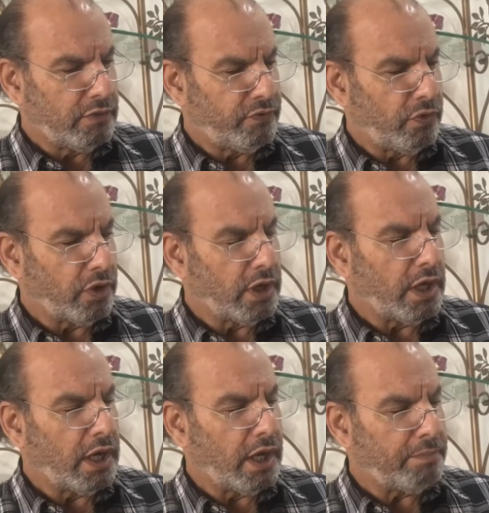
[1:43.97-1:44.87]
for
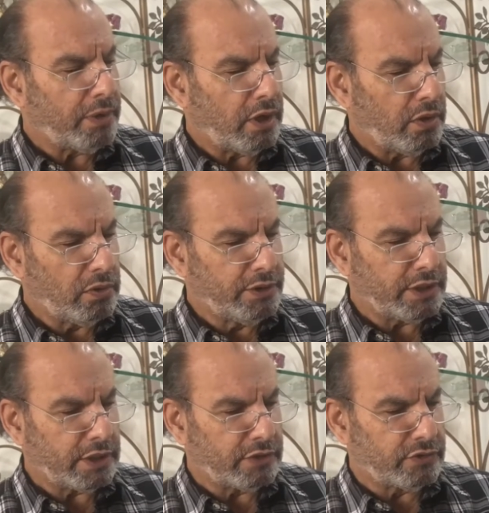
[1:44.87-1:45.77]

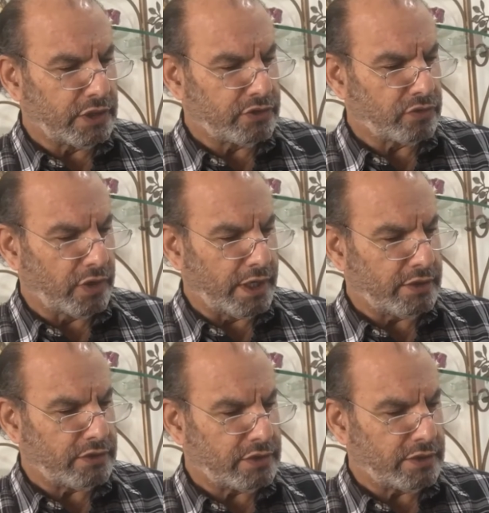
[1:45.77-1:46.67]
upholding such
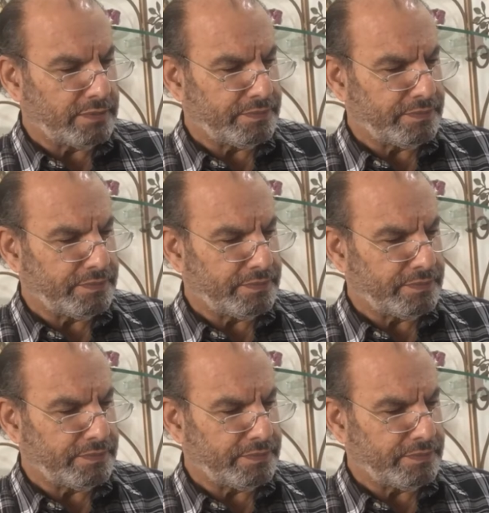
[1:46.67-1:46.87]
rights.